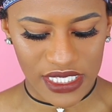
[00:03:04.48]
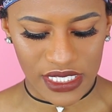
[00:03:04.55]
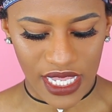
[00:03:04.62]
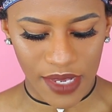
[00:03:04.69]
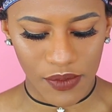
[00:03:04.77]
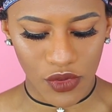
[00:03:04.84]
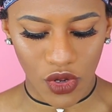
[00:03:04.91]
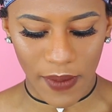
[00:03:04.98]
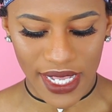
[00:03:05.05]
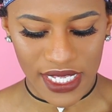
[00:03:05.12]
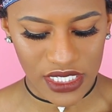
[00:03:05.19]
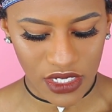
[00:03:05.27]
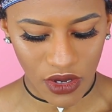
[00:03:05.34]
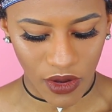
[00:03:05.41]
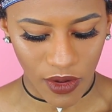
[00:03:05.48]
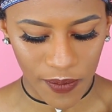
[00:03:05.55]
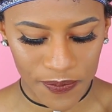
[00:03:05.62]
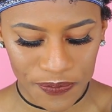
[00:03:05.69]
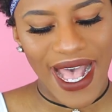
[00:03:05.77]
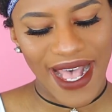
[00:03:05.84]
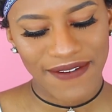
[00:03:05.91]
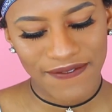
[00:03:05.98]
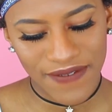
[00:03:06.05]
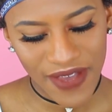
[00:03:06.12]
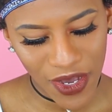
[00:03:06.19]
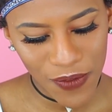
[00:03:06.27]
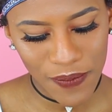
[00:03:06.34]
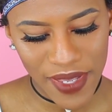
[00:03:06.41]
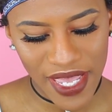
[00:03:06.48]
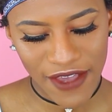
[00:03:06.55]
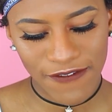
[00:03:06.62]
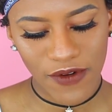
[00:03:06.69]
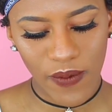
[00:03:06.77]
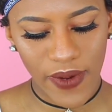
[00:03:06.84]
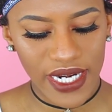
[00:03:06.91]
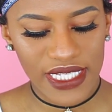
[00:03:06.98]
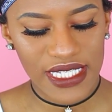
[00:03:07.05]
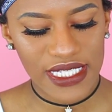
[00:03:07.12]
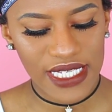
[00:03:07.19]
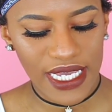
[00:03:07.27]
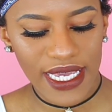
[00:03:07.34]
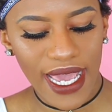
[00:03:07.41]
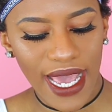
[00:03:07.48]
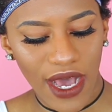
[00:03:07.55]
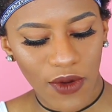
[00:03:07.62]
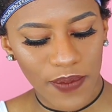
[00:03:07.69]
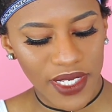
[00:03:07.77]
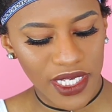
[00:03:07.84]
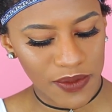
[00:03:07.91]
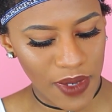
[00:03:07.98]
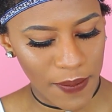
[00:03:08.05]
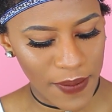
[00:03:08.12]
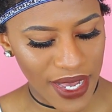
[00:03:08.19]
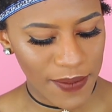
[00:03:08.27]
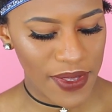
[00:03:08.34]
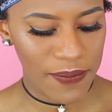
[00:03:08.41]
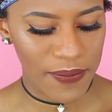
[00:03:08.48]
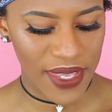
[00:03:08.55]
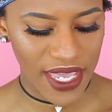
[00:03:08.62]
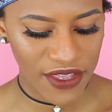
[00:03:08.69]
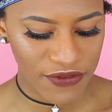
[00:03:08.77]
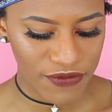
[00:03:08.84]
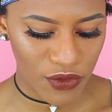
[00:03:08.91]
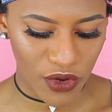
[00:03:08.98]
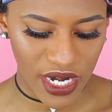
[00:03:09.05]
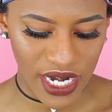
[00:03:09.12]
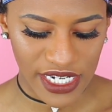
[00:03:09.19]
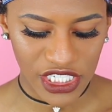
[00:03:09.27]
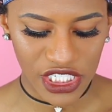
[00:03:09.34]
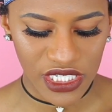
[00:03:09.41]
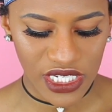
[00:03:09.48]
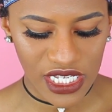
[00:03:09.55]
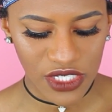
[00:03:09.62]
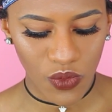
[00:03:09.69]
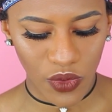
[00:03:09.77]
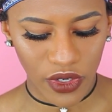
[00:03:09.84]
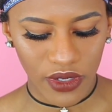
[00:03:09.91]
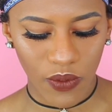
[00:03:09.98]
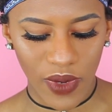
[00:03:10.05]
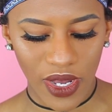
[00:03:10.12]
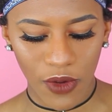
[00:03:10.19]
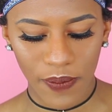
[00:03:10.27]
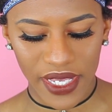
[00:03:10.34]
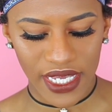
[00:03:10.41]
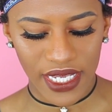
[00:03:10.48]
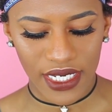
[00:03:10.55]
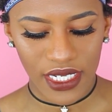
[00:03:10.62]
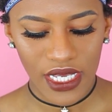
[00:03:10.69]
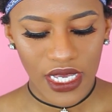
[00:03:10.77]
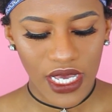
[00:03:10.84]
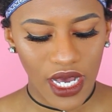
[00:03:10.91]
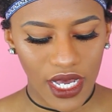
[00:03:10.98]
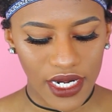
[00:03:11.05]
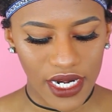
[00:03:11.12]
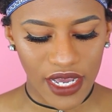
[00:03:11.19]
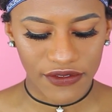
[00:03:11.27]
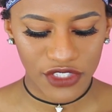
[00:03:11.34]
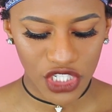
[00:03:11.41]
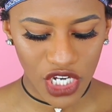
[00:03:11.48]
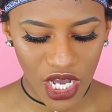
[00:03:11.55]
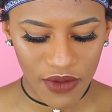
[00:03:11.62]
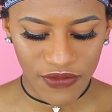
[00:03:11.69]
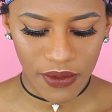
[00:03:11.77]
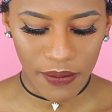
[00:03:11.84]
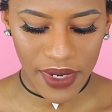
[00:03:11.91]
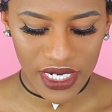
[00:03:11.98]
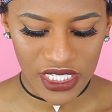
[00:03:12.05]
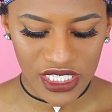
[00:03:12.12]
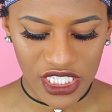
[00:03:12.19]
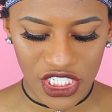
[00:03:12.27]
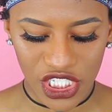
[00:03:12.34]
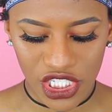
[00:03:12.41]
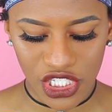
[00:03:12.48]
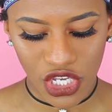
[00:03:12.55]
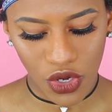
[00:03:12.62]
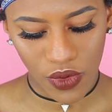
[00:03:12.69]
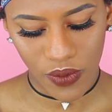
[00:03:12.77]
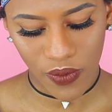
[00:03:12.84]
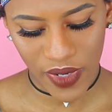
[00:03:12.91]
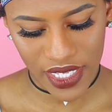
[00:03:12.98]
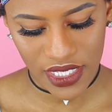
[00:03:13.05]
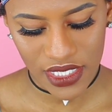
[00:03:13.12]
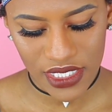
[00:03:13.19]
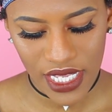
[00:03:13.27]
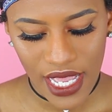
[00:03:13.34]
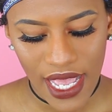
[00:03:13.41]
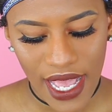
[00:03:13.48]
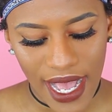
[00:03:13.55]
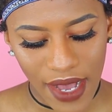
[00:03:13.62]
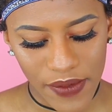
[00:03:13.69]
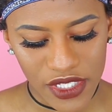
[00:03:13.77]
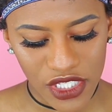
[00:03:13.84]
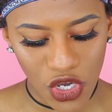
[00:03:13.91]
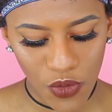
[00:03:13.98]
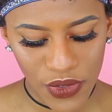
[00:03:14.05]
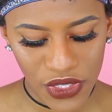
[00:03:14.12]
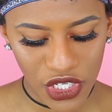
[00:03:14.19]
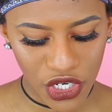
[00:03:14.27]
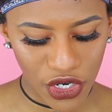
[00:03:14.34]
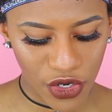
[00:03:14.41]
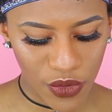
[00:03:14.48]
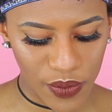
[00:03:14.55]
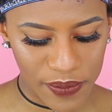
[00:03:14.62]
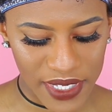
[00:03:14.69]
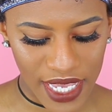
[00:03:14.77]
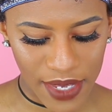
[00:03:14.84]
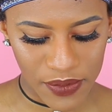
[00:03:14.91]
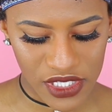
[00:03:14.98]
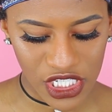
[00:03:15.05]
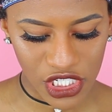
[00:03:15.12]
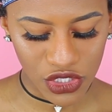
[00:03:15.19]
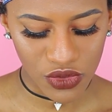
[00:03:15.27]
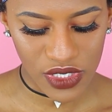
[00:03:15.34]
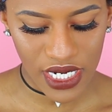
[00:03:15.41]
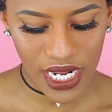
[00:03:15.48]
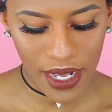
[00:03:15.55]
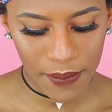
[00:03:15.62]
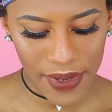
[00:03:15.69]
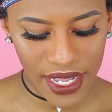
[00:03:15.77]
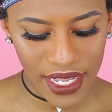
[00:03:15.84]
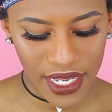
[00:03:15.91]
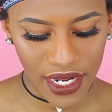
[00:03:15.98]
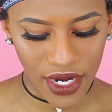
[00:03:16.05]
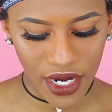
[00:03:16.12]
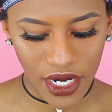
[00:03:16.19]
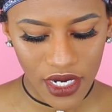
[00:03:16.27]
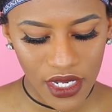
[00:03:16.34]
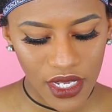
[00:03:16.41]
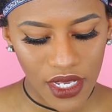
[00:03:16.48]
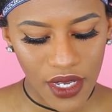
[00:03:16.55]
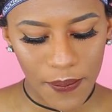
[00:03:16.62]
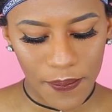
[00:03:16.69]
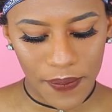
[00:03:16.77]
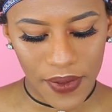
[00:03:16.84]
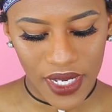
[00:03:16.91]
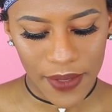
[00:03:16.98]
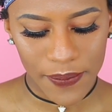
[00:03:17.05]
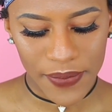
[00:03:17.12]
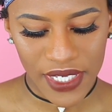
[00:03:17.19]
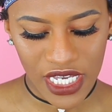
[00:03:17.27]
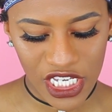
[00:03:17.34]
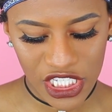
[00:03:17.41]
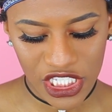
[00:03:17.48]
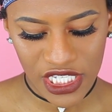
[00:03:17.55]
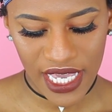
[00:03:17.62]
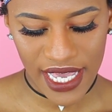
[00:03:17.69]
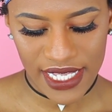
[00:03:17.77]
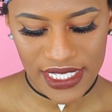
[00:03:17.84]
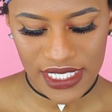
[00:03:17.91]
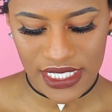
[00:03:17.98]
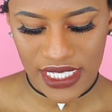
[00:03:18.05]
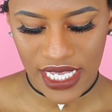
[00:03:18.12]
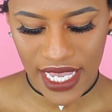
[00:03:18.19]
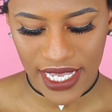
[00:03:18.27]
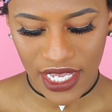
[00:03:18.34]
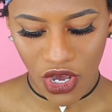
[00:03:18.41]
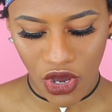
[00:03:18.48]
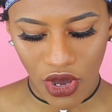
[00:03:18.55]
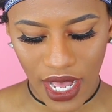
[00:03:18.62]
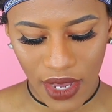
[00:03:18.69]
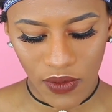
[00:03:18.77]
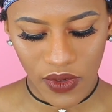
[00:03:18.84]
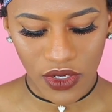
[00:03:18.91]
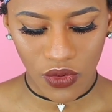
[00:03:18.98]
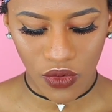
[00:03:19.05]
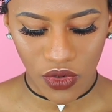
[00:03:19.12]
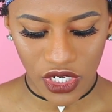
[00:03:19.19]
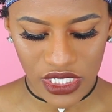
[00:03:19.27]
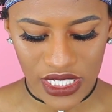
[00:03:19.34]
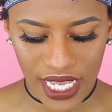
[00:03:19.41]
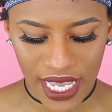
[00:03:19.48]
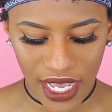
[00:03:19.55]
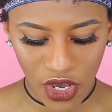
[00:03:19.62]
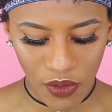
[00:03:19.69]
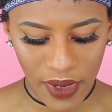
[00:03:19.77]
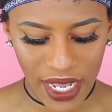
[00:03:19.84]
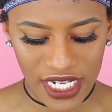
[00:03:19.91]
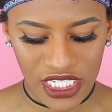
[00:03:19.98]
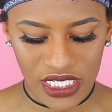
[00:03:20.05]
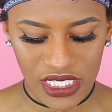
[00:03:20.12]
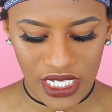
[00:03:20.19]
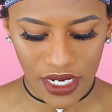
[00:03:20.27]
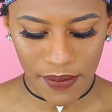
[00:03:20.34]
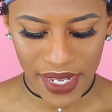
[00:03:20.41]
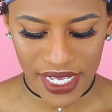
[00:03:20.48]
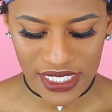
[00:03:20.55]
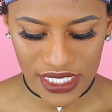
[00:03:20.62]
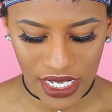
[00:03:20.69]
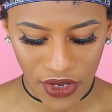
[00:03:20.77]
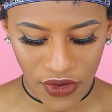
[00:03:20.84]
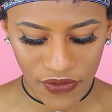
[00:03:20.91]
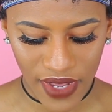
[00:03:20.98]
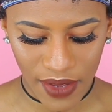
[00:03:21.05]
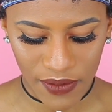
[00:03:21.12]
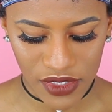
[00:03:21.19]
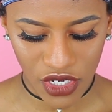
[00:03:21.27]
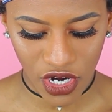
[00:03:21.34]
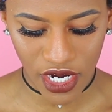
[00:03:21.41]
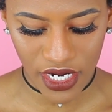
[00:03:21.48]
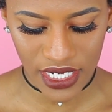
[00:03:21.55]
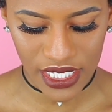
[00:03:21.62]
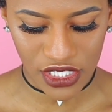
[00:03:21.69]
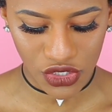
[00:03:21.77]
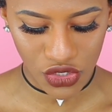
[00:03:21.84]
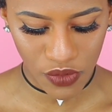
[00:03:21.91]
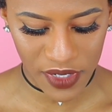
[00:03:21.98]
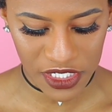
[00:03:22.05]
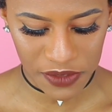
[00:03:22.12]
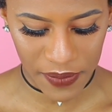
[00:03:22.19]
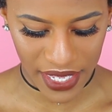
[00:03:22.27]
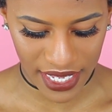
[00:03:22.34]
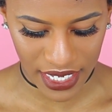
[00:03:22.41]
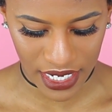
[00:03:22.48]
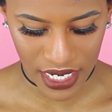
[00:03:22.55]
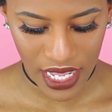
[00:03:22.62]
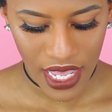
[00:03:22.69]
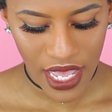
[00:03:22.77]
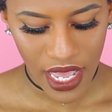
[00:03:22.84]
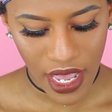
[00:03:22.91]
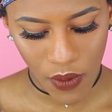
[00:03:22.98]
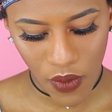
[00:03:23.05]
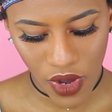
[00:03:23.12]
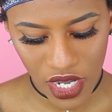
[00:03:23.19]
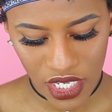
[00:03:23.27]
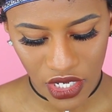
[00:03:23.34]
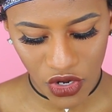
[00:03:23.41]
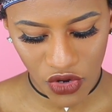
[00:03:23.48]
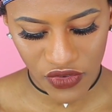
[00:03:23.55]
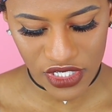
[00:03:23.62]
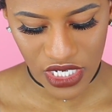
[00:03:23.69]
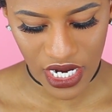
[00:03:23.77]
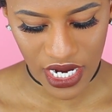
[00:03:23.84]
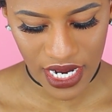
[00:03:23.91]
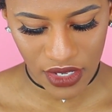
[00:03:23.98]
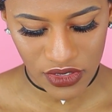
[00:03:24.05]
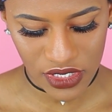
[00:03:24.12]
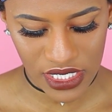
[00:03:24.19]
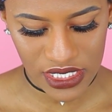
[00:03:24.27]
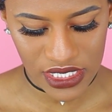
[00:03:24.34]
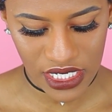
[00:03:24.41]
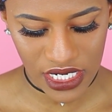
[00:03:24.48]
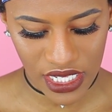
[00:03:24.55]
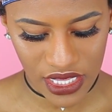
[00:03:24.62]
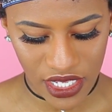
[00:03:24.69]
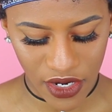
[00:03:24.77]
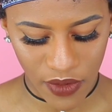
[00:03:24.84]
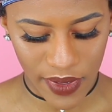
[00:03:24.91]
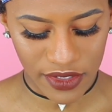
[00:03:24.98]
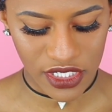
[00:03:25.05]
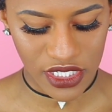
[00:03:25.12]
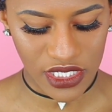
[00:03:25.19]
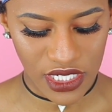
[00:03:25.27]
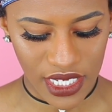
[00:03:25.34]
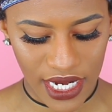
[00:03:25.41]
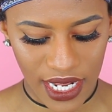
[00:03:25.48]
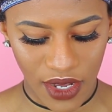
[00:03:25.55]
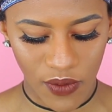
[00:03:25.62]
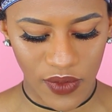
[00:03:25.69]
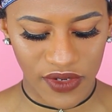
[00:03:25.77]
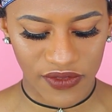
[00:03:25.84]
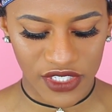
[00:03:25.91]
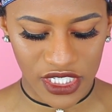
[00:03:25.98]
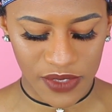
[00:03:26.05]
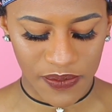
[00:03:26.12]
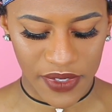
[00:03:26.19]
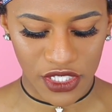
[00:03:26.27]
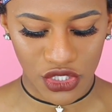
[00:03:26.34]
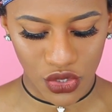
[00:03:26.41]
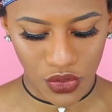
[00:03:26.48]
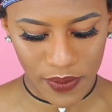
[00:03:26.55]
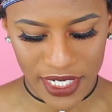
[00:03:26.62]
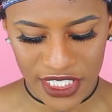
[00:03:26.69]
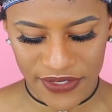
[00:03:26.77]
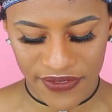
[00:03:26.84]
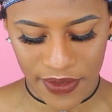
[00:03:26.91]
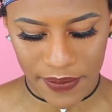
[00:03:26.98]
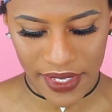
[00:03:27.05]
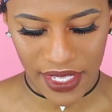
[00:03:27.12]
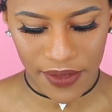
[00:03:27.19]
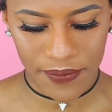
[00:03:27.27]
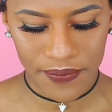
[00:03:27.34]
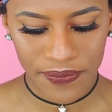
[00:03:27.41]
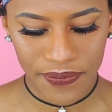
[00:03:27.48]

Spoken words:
slammed on my skull. I felt bad for wanting to take it out because my mom had paid for it and she doesn't work a well-paid enough job for money to just go to waste. I was hoping the girl would be able to loosen up my hair, but because she had to take it all out in order to help, I just did it myself. I was already in too much pain, and walking over to her house and sitting there while she took it out would have just been too much for me.